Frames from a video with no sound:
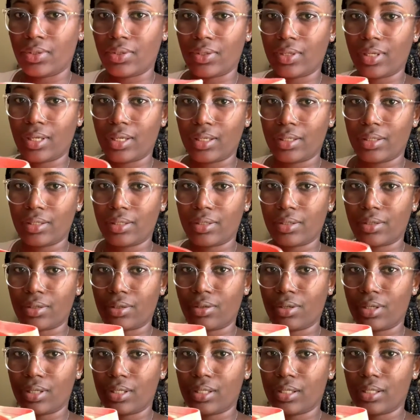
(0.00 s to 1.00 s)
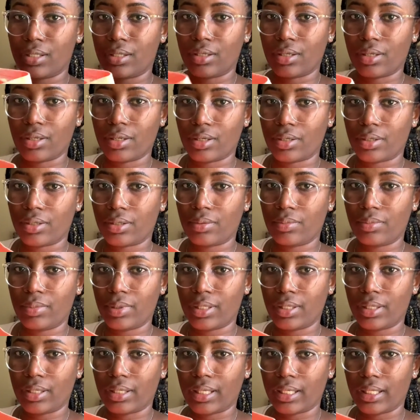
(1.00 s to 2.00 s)
Yeah, look, you can see the color
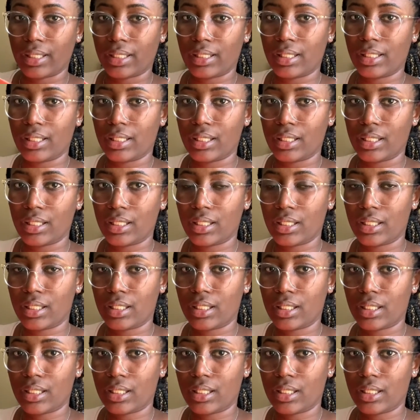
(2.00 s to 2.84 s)
better like this.